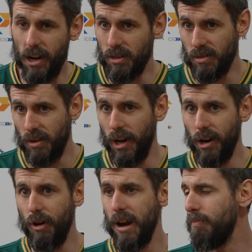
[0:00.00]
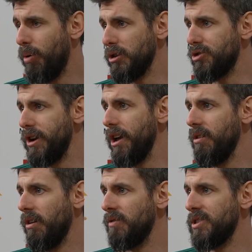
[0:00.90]
They got a great import
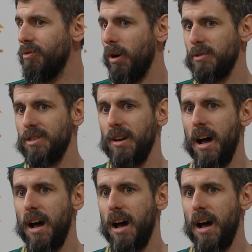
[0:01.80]
trio. Obviously, Robinson,